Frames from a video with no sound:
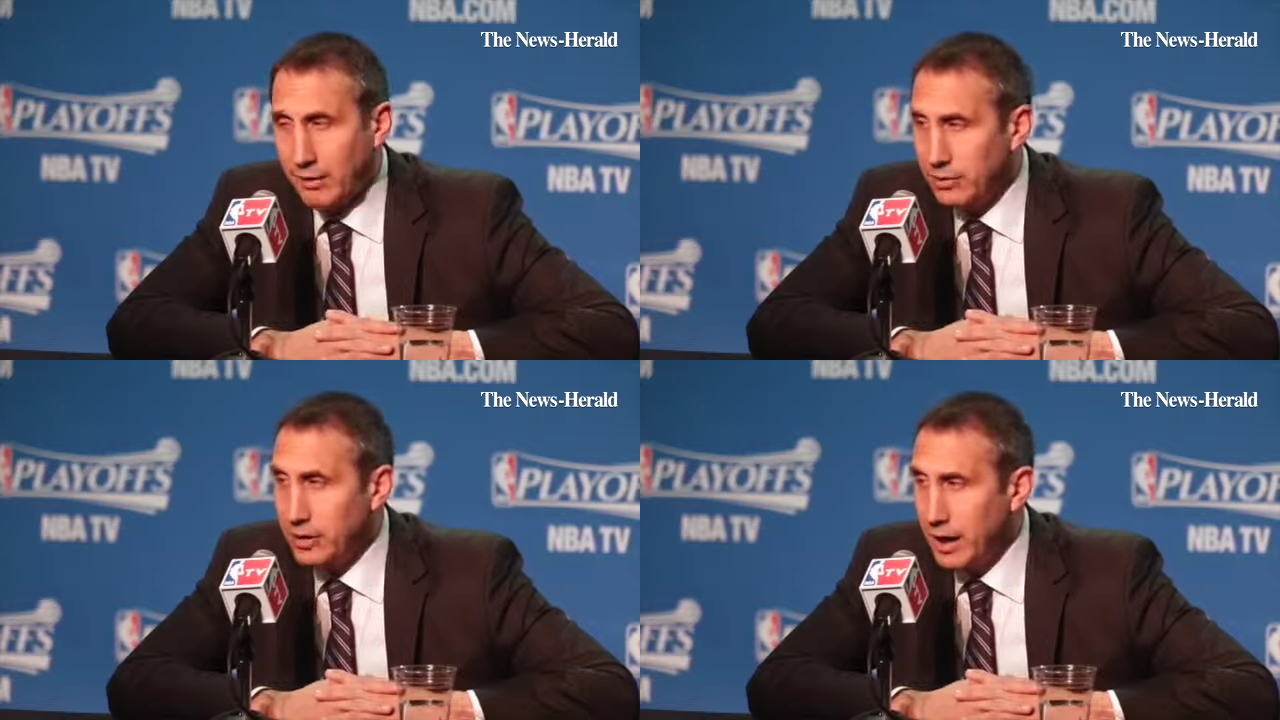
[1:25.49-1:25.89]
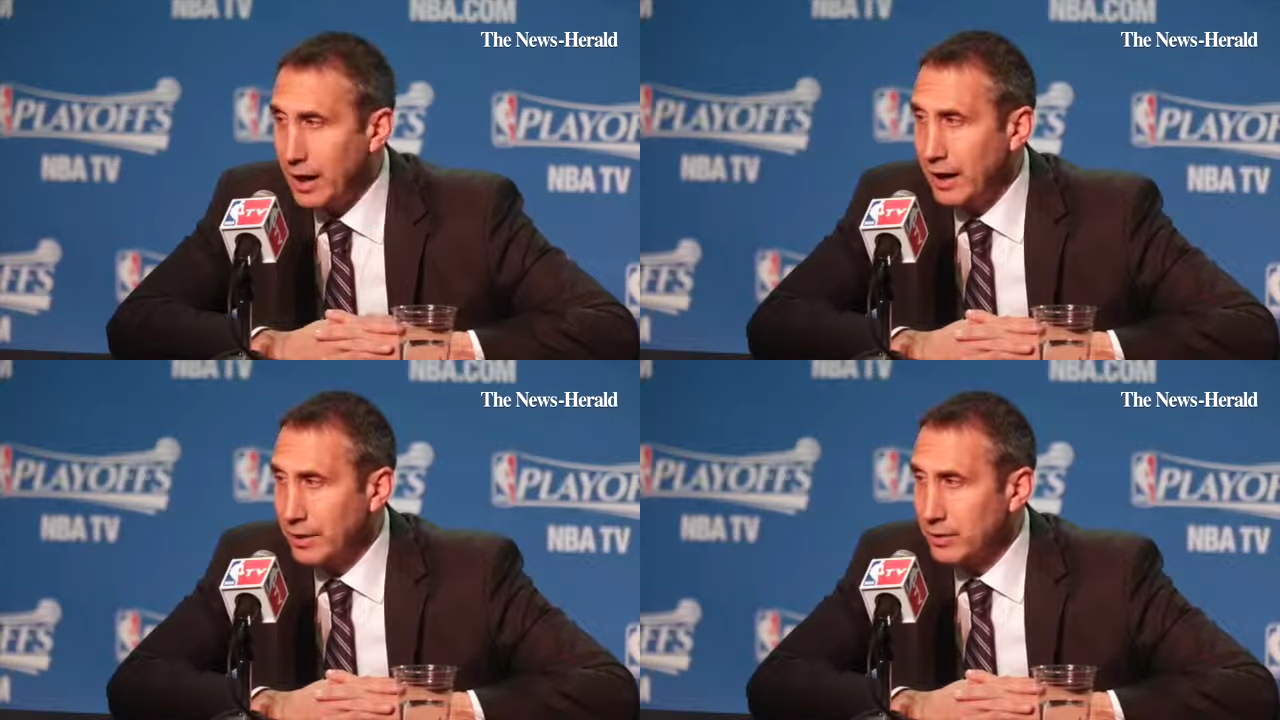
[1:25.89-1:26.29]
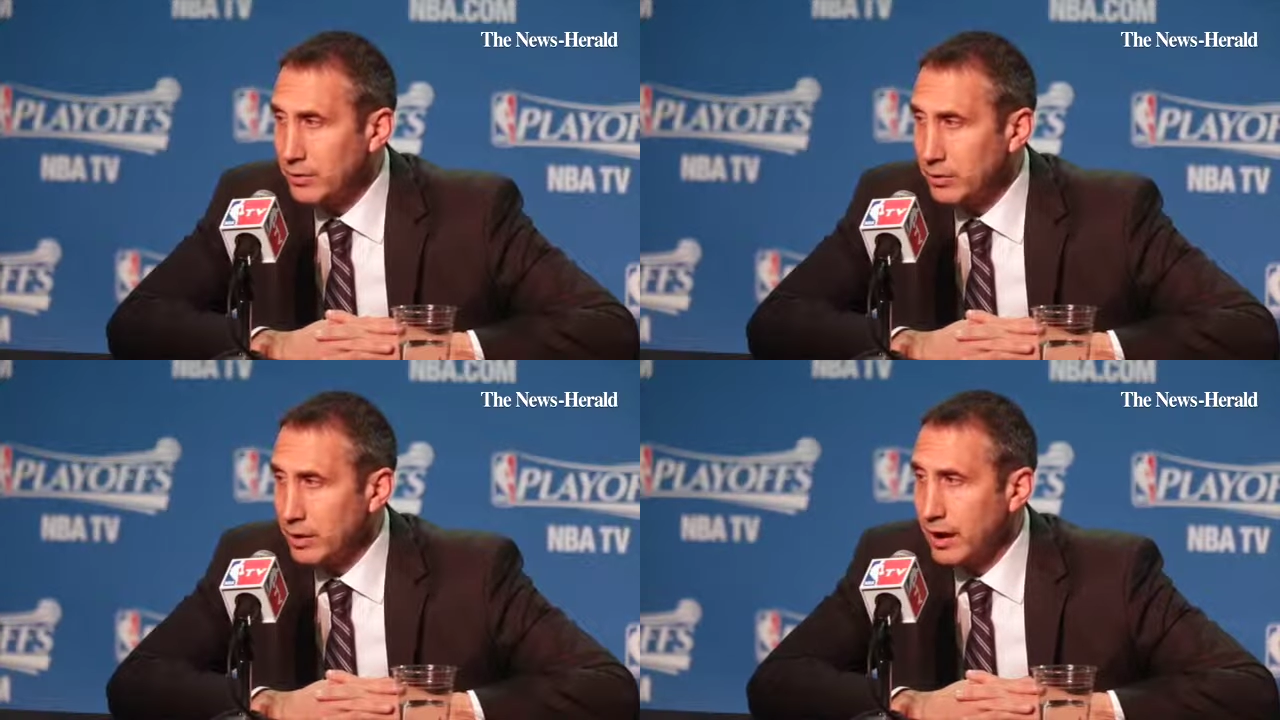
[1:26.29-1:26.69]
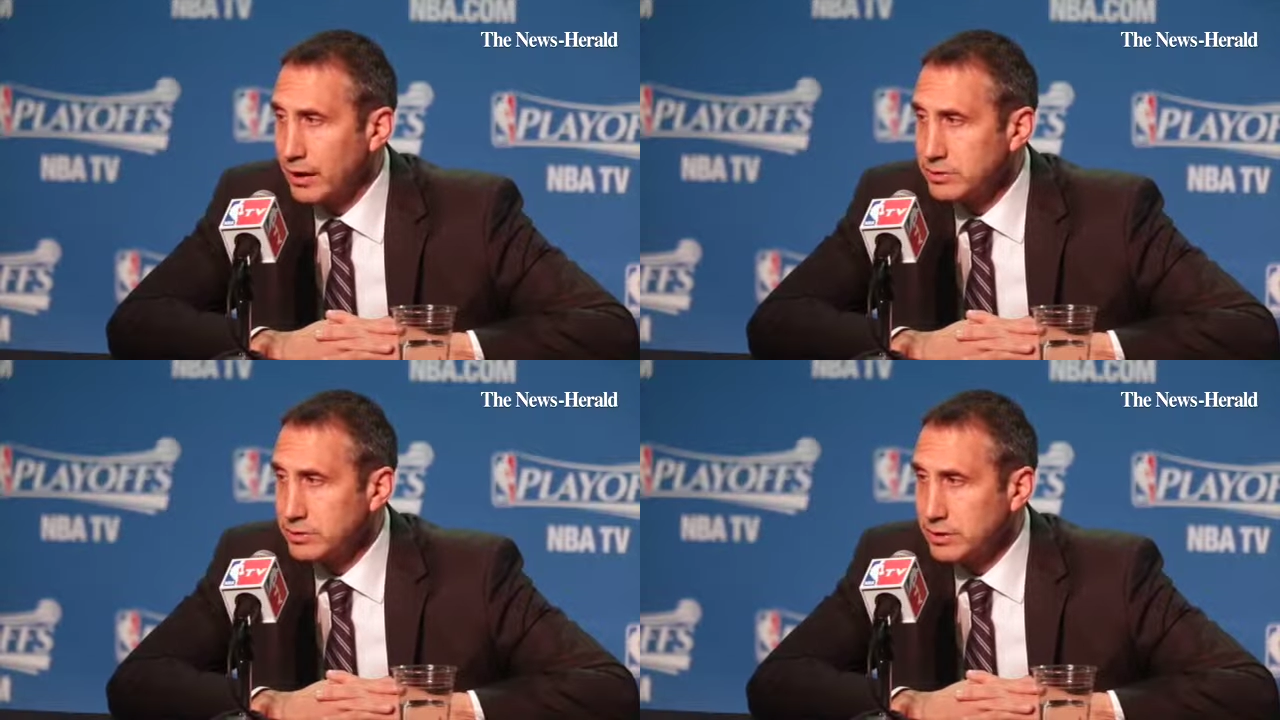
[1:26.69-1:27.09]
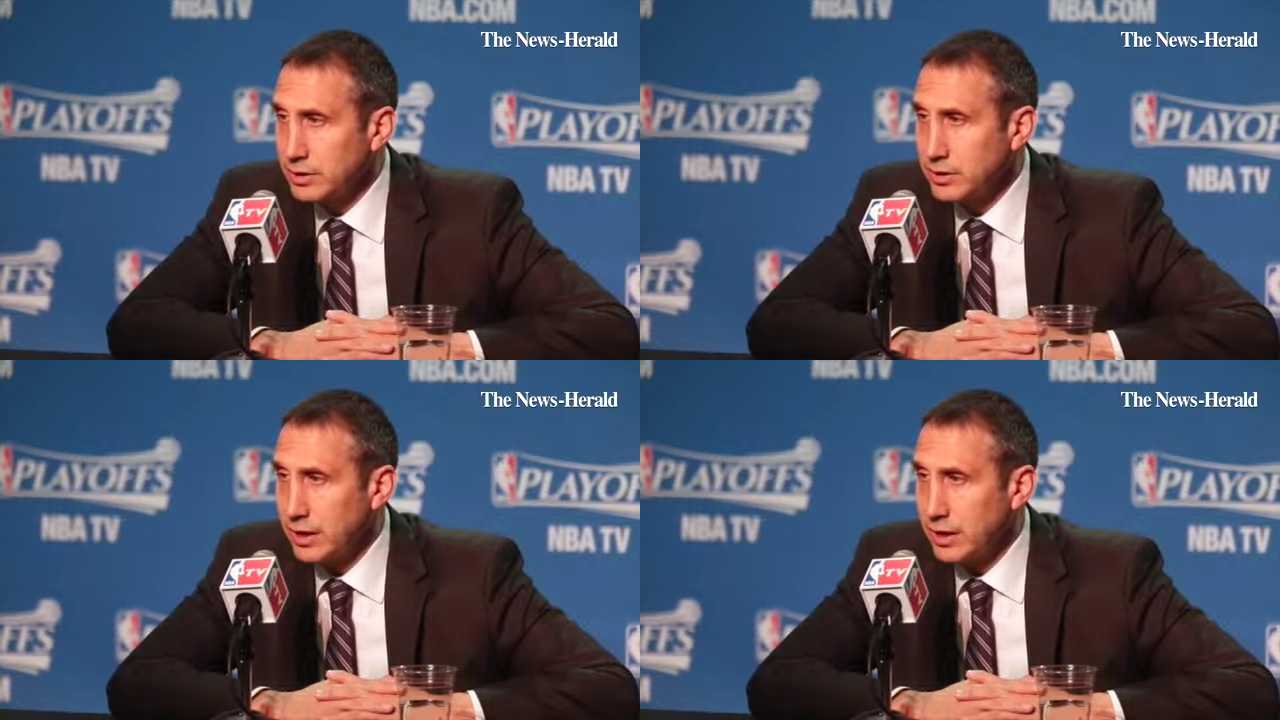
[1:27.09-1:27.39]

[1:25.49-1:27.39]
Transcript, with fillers: having a guy or guys uh,